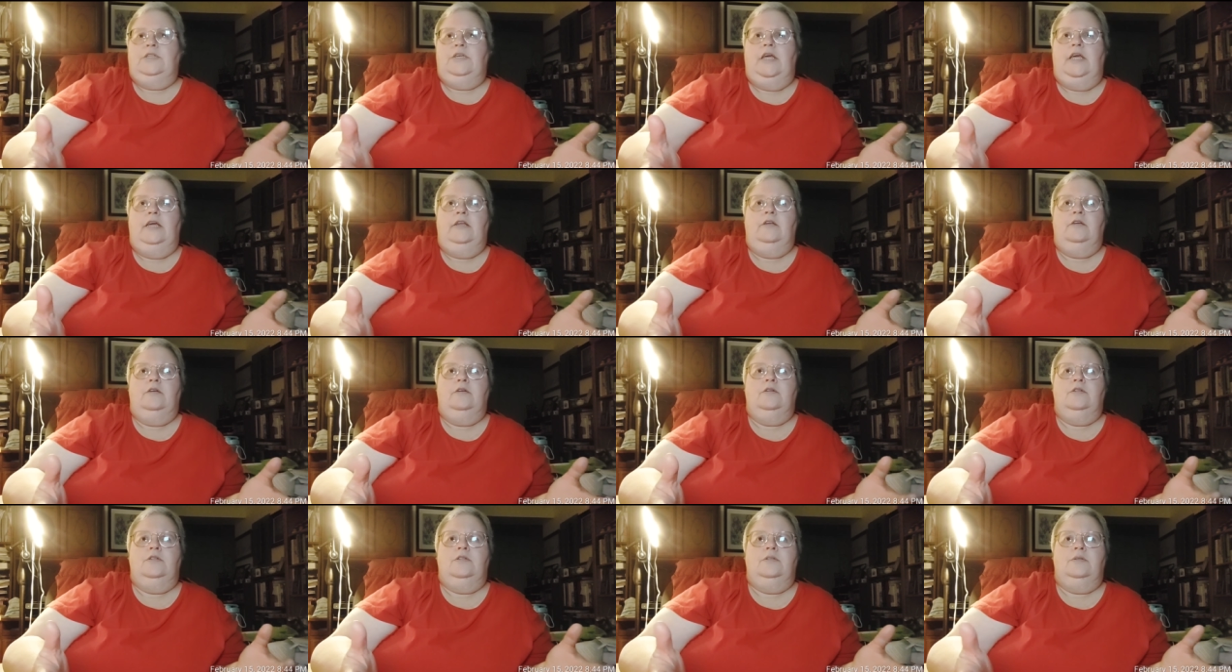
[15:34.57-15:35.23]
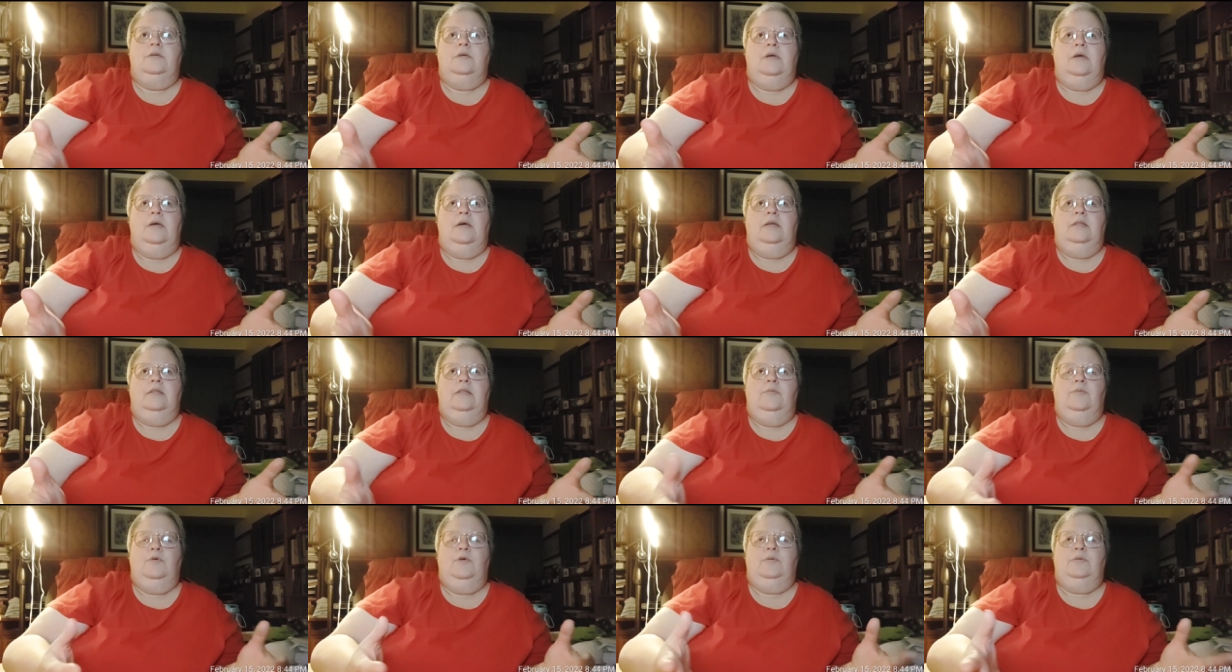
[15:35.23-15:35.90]
containers.
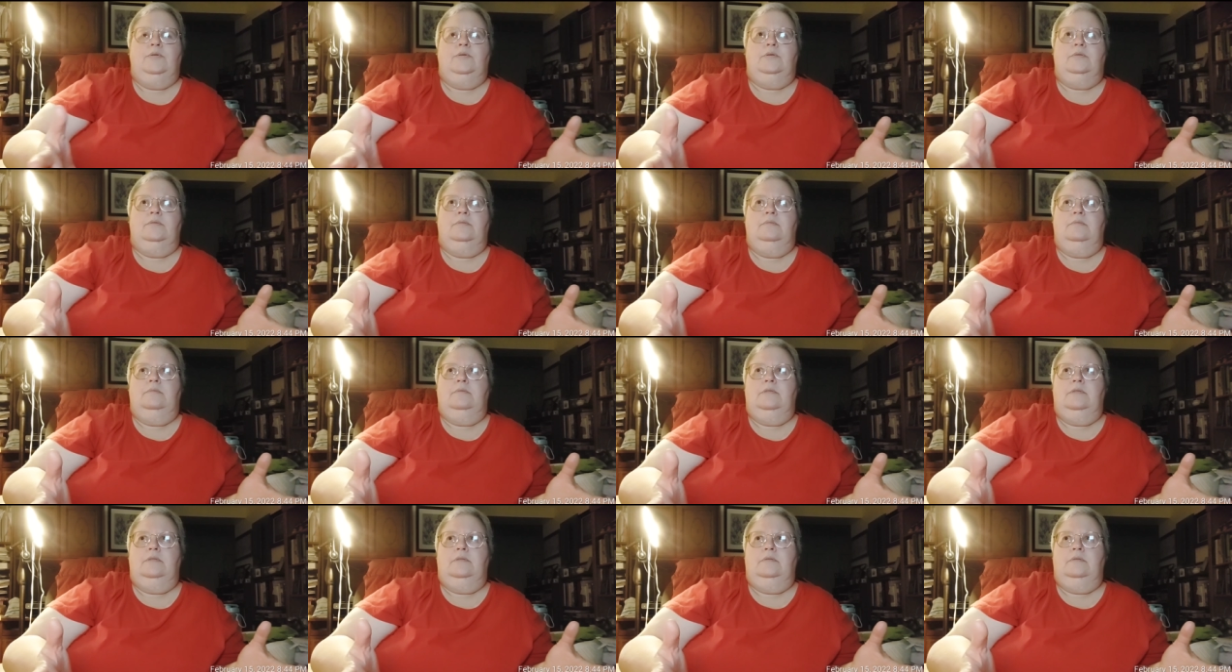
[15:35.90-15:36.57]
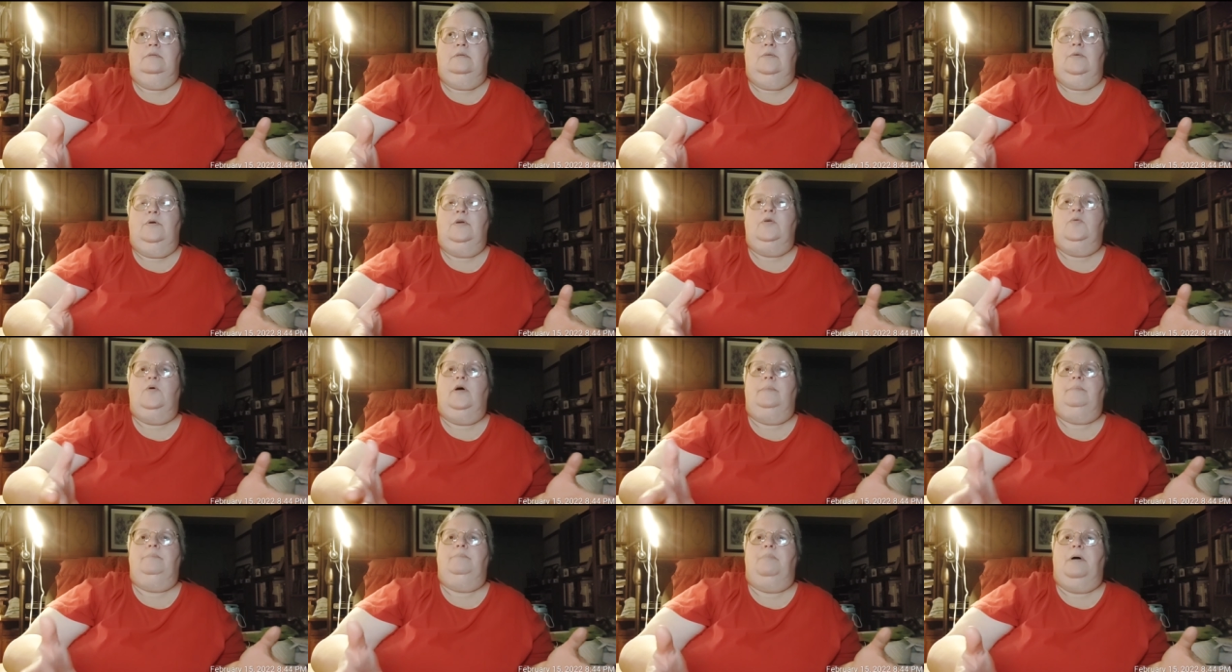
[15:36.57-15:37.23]
They weren't
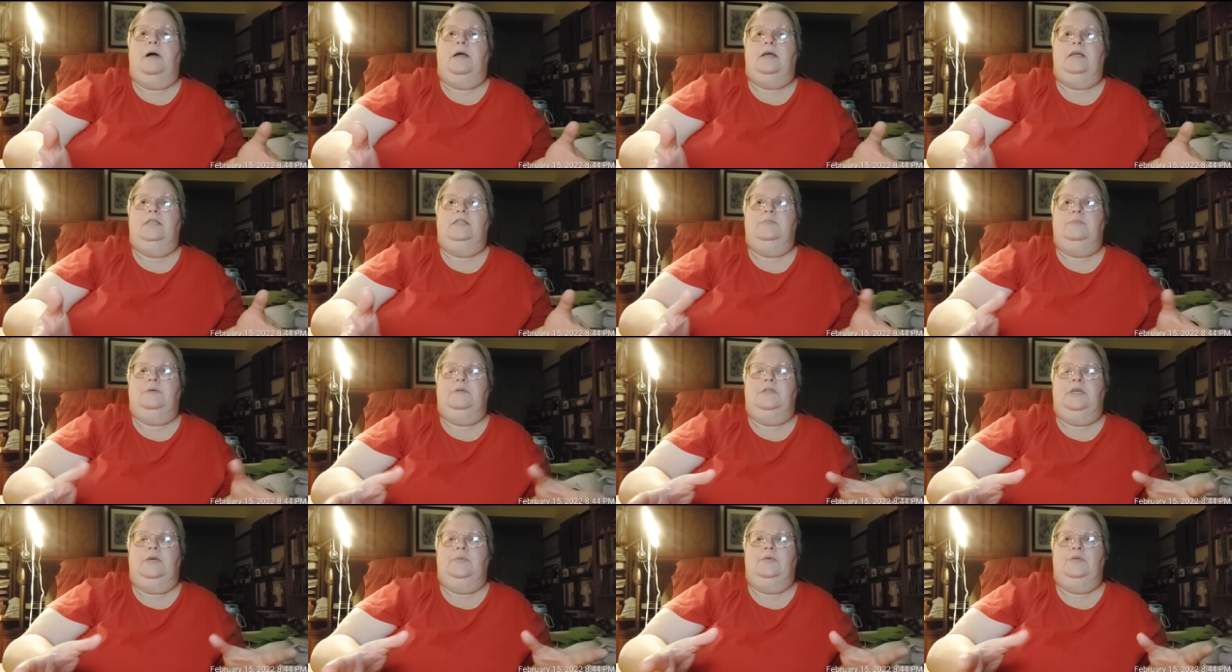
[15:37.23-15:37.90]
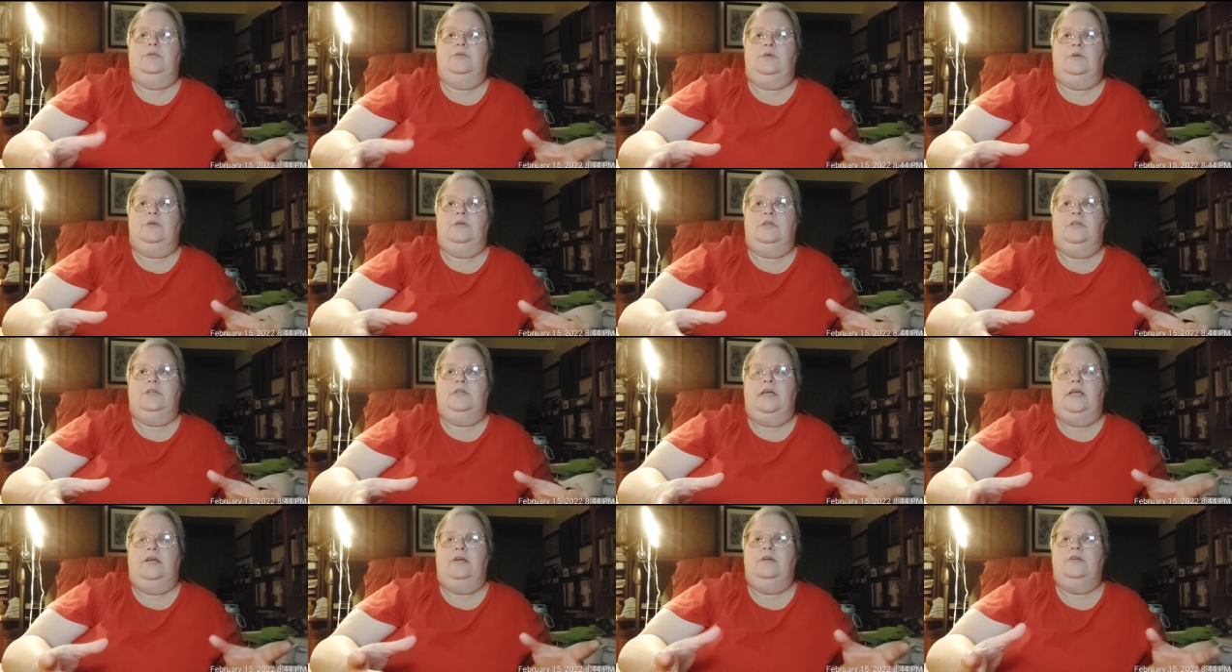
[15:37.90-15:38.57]
quite buckets, but they were sort of
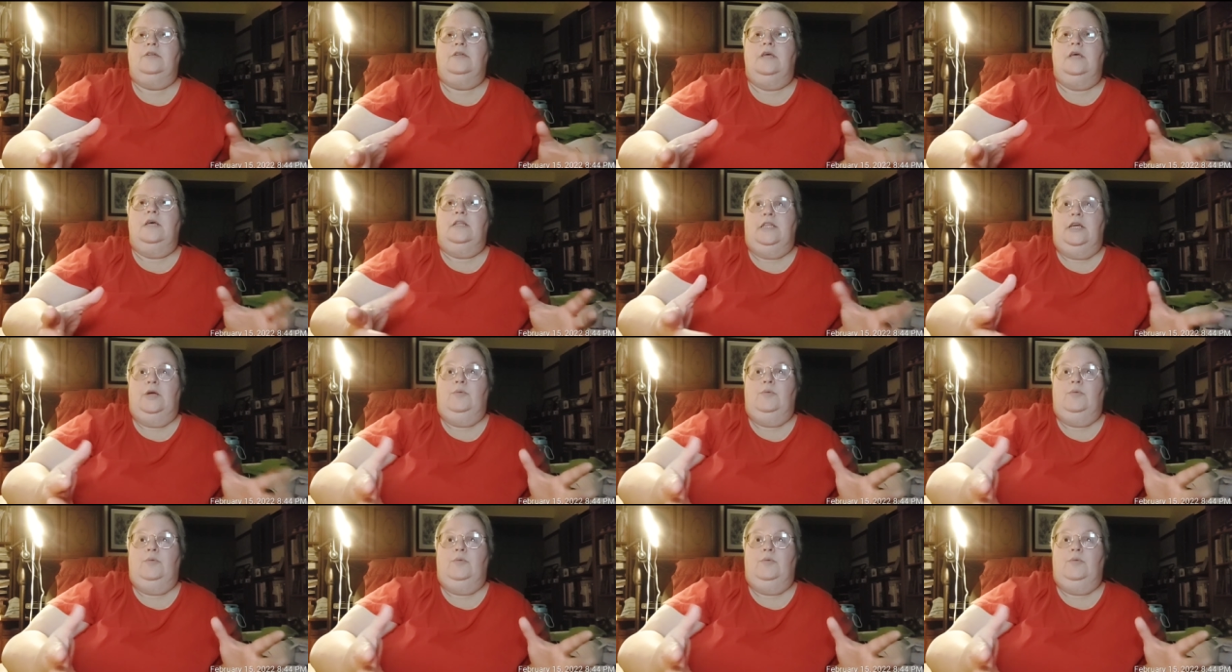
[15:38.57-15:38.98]
containers.